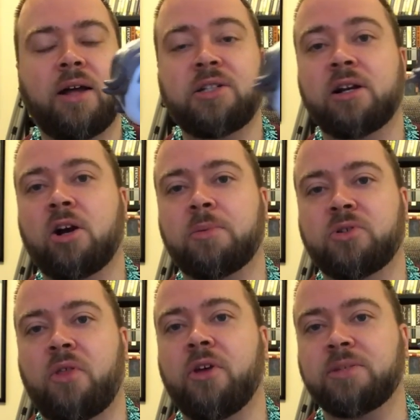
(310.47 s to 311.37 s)
John
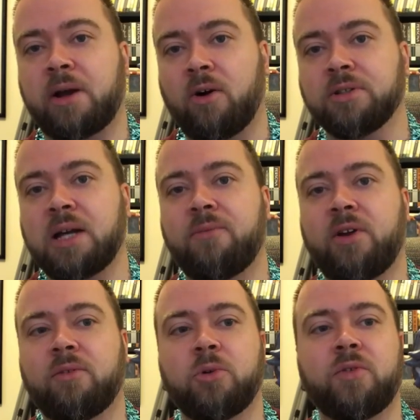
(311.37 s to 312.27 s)
Carpenter's The Thing is my all-time
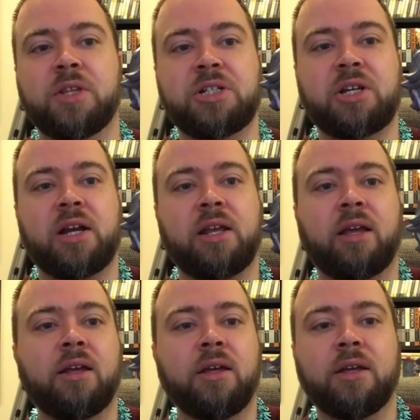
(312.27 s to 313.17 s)
favorite movie. The
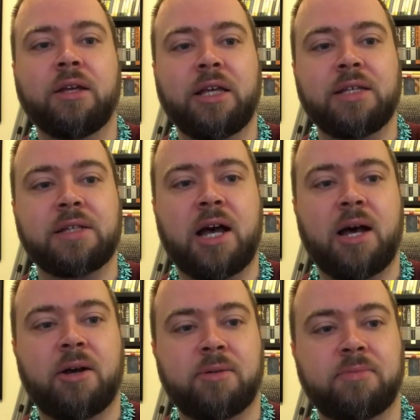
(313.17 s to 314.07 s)
Shining is
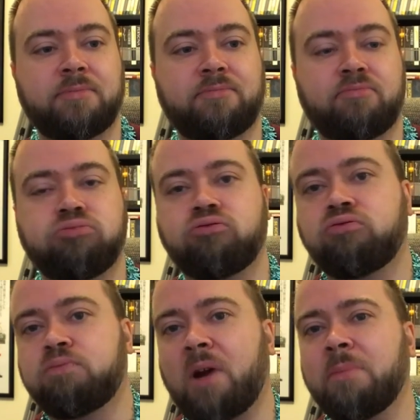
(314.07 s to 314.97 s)

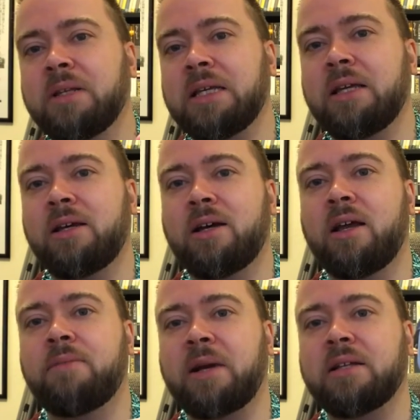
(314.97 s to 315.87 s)
probably
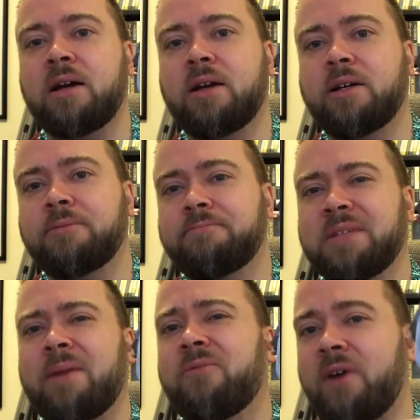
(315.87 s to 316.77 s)
in my
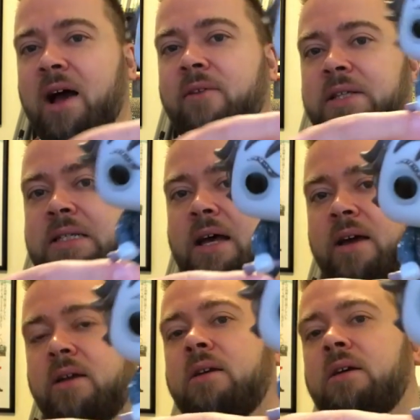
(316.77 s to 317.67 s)
top five, I'd
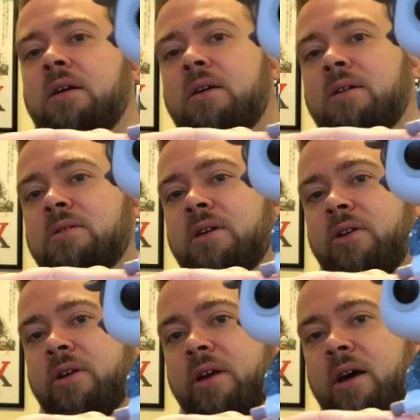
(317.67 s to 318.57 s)
say. There
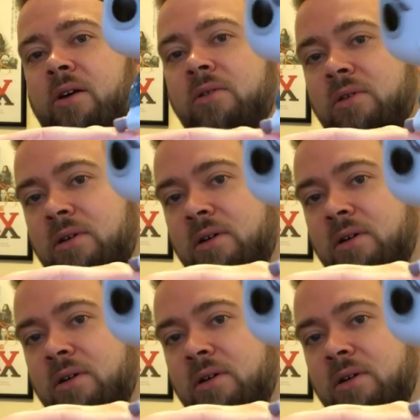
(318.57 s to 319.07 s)
you go.